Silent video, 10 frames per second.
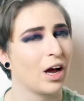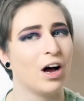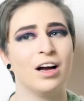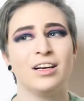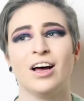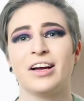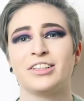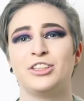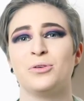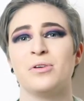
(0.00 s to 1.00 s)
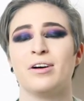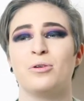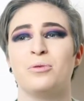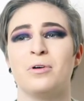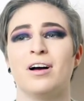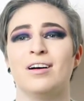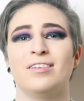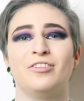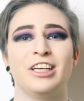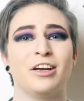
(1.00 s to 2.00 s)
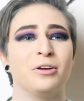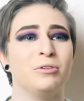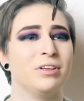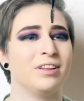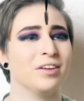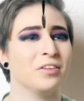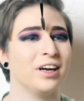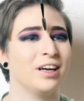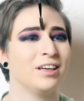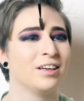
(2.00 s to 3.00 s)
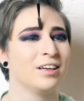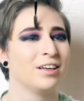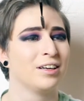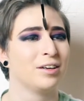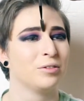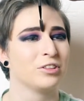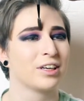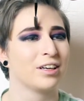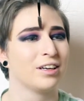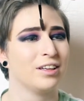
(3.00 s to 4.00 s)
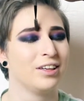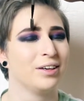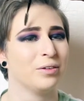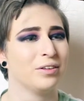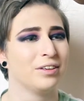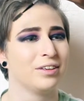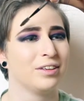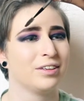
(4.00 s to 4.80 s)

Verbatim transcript: I liked your little uh, video you did the other day. It was oh, like a, a little vlog.